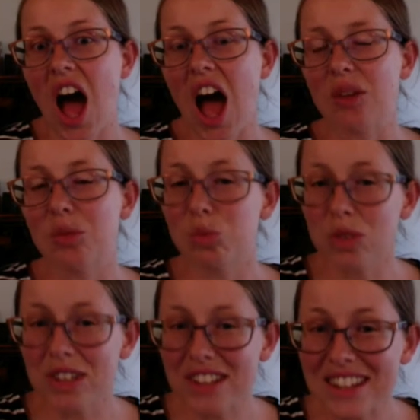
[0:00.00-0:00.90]
I
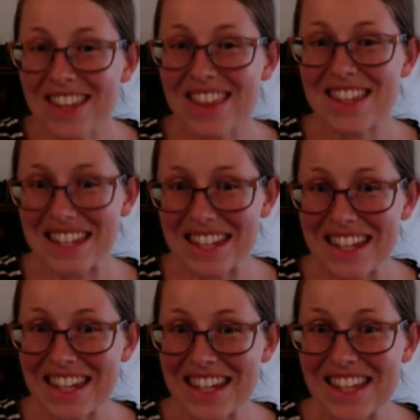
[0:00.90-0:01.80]
really
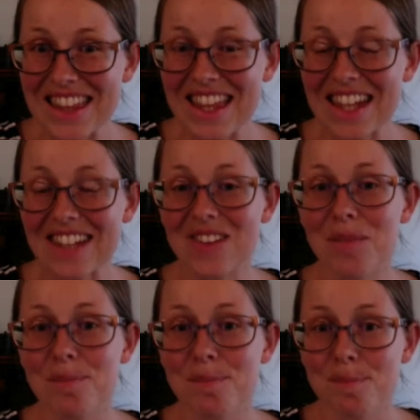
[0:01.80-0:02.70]
think that it's
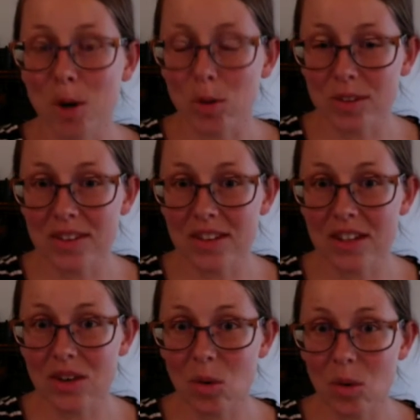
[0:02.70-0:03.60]
mostly
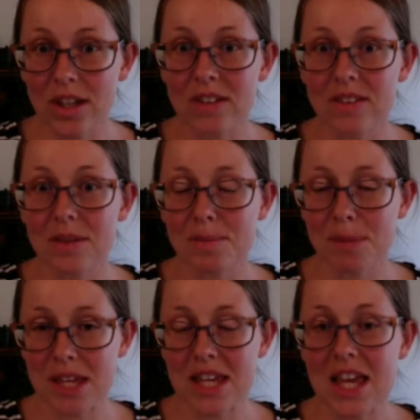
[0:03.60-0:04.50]
going to
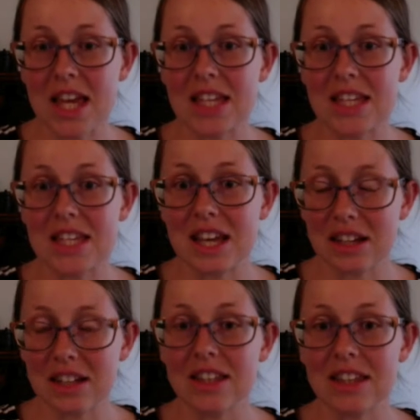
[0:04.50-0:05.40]
be
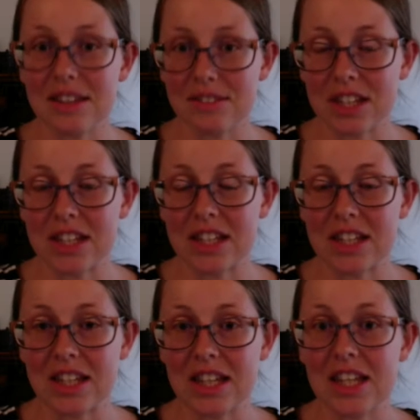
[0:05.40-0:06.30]
Young Living
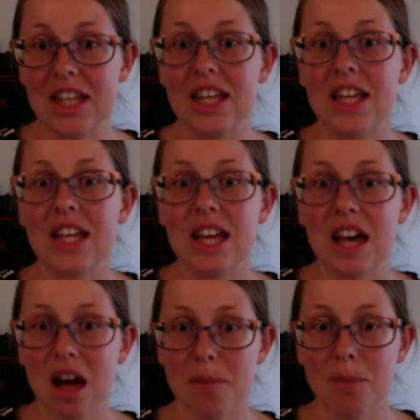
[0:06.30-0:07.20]

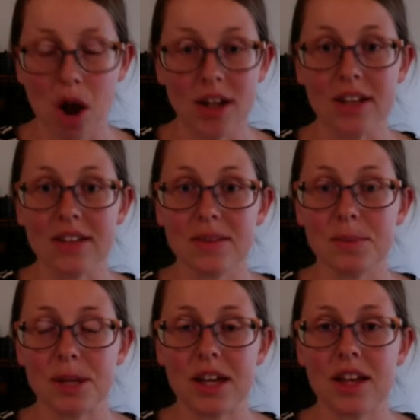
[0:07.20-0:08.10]
products
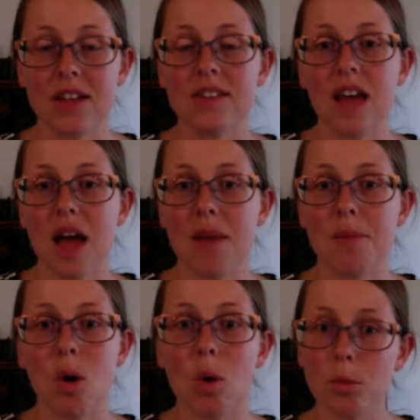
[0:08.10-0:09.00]
because I'm
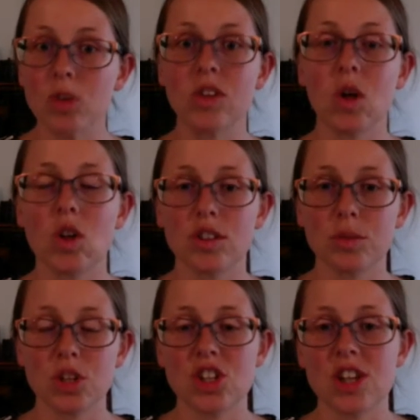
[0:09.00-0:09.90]
almost all
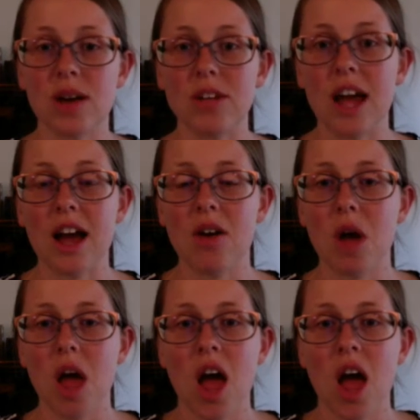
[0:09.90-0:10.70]
switched out now.